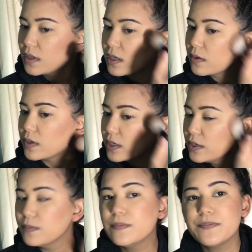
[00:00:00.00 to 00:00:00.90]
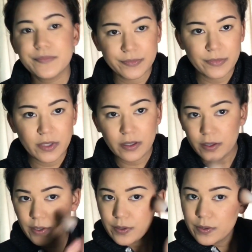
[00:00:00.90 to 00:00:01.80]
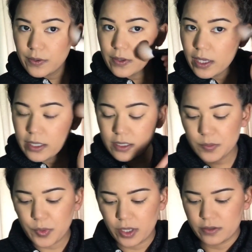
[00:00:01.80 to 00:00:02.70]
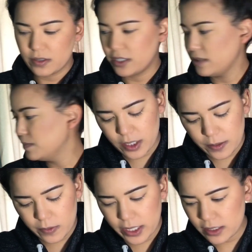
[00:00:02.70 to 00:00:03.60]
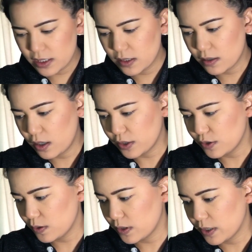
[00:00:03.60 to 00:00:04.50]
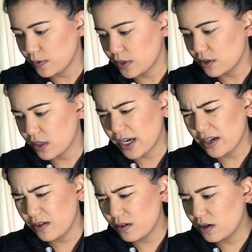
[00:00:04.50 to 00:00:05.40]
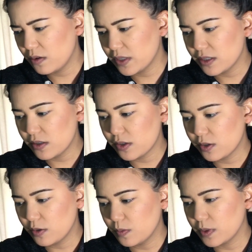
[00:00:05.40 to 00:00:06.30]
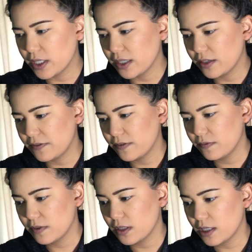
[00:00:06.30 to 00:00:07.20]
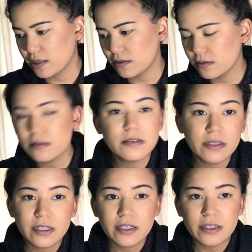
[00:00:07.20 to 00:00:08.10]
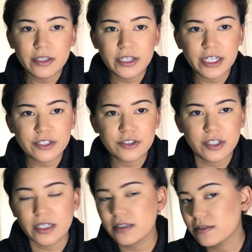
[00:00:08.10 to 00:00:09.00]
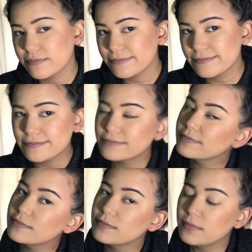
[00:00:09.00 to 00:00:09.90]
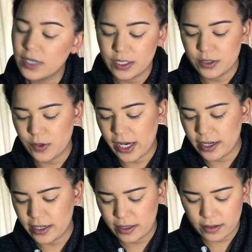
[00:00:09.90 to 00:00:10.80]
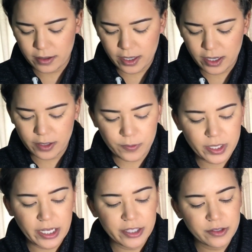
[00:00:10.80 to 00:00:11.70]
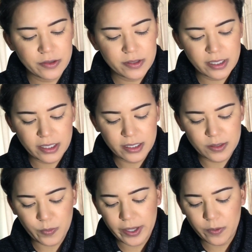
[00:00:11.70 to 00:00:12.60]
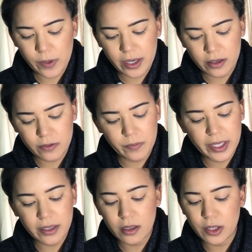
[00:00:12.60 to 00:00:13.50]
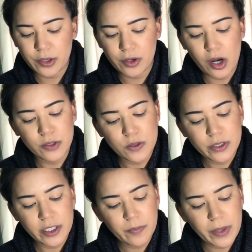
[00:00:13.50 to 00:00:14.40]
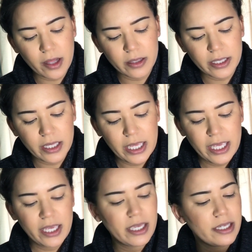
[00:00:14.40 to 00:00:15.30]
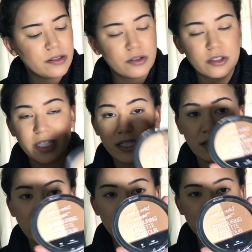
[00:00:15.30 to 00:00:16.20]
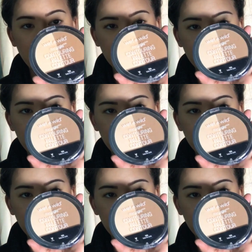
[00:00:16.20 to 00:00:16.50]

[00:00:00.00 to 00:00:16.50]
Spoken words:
There we go. So that is bronzer. Up next is contour, which I don't always do, but if I'm feeling a little extra, I do add it. And what I use is Wet n Wild MegaGlo contouring palette in Dulce de Leche.